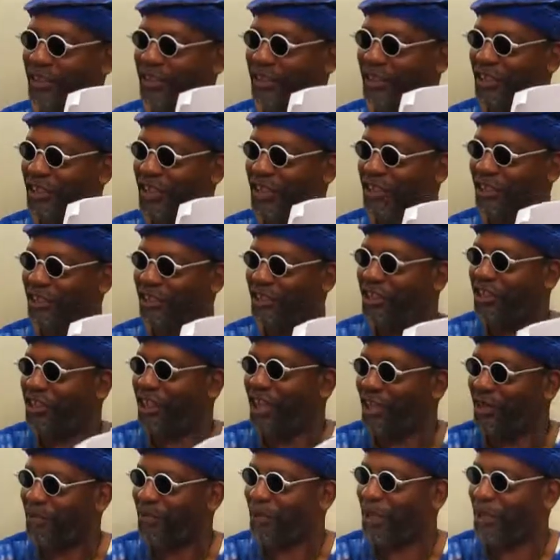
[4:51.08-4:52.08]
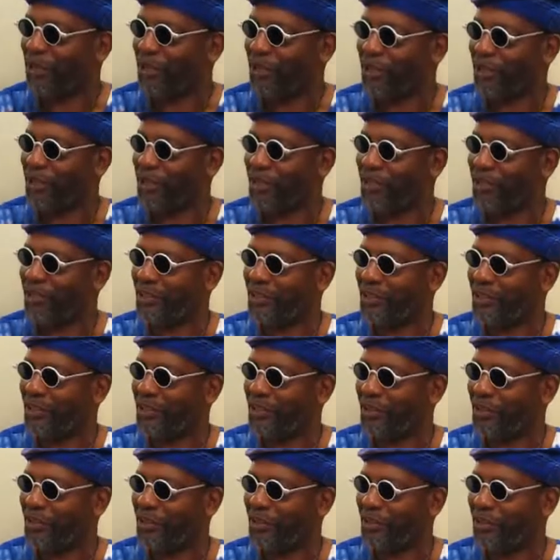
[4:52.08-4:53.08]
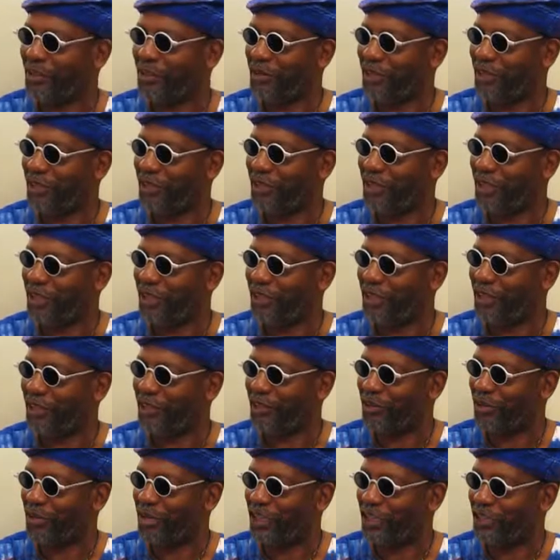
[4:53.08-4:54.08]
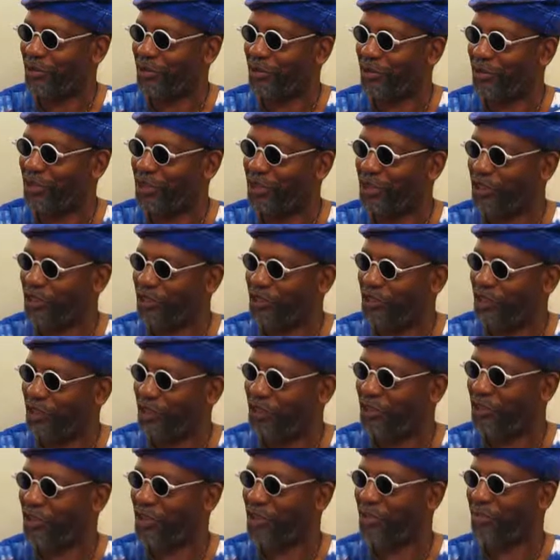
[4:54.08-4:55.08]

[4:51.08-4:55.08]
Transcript: today are shot by police, you know, mm. and then they look like the police is innocent, the